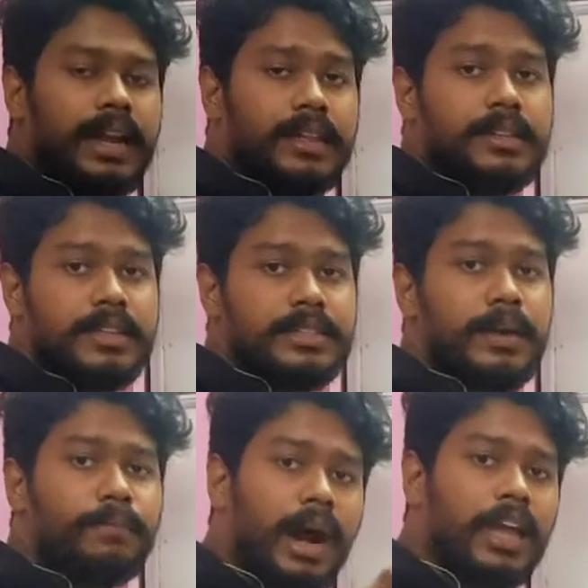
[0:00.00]
another
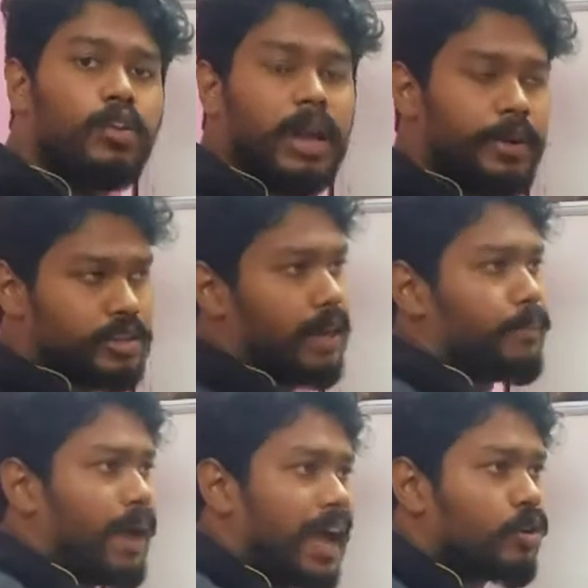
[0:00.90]
is microgametocyte.
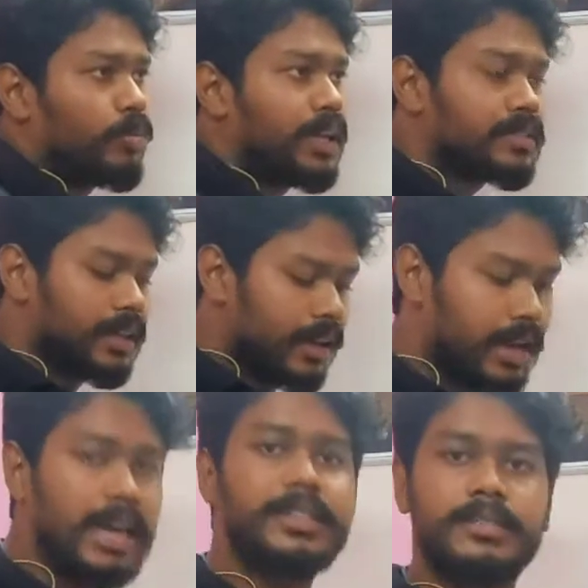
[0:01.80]
Macro means the
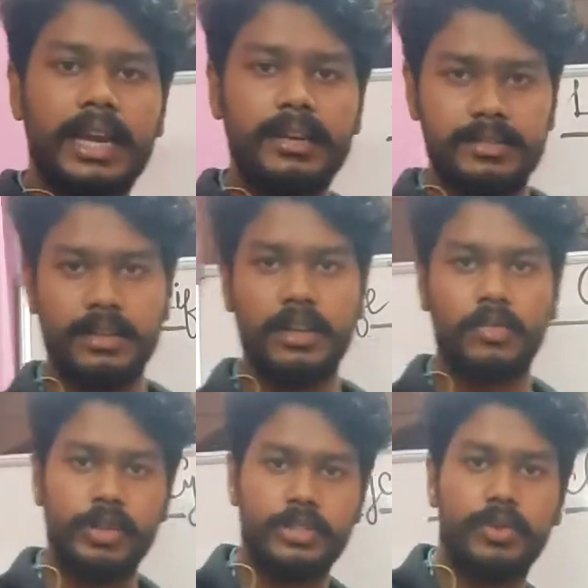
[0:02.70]
larger site
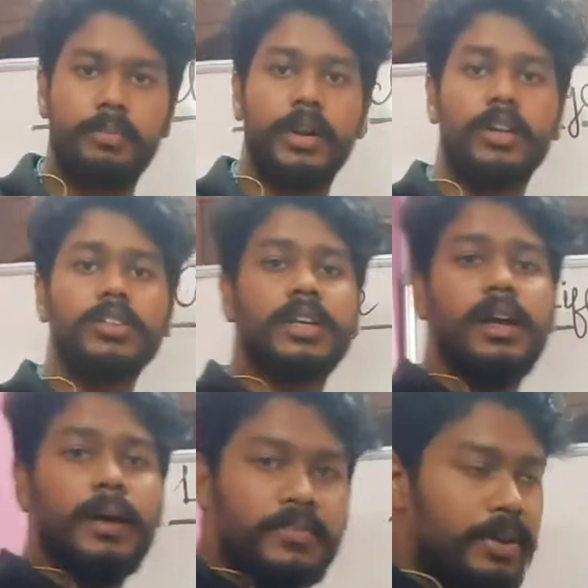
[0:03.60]
which will produce
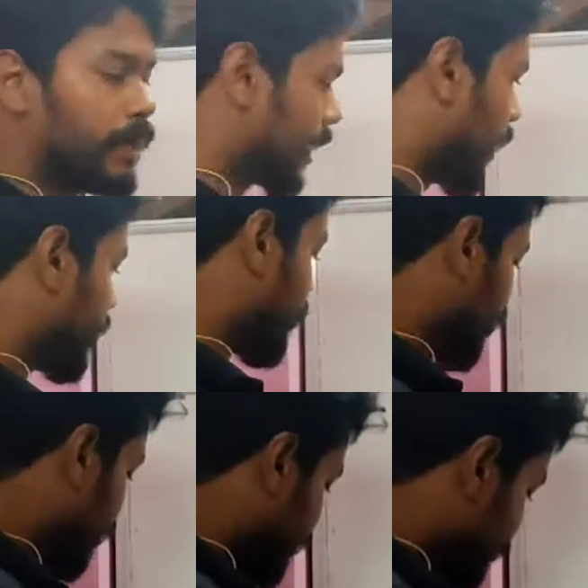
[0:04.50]
female gamete.
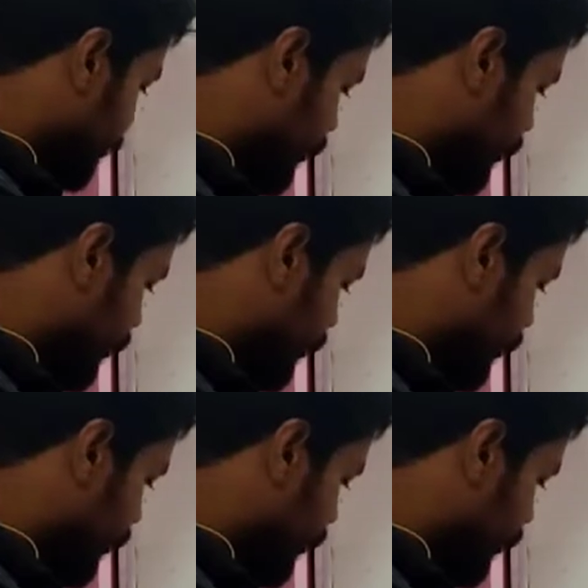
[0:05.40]
Okay.